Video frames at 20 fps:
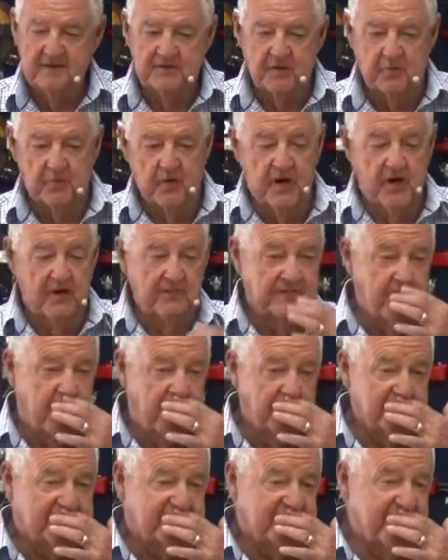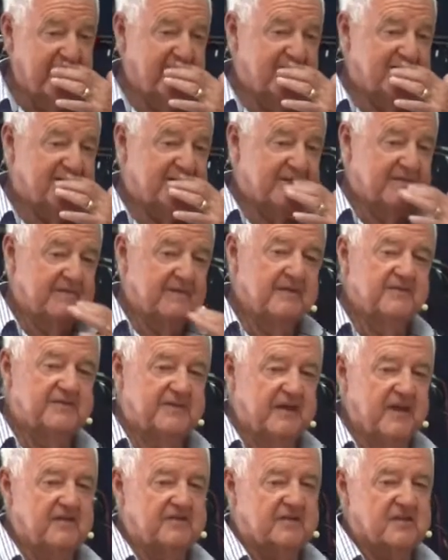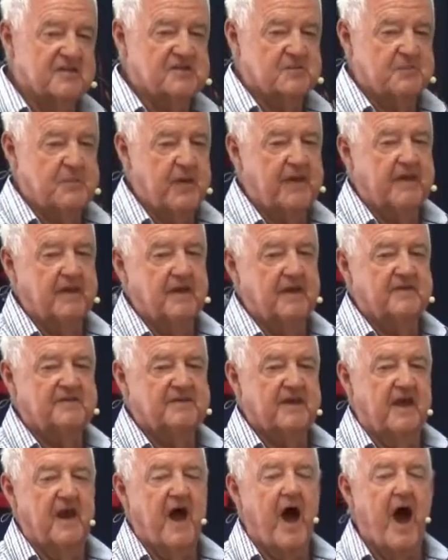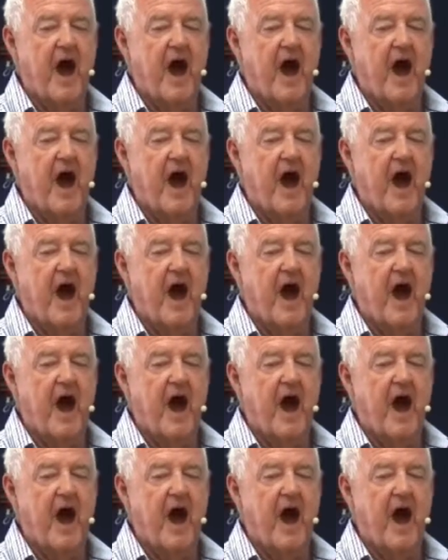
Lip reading: The Word of God says, Jesus speaking, He said,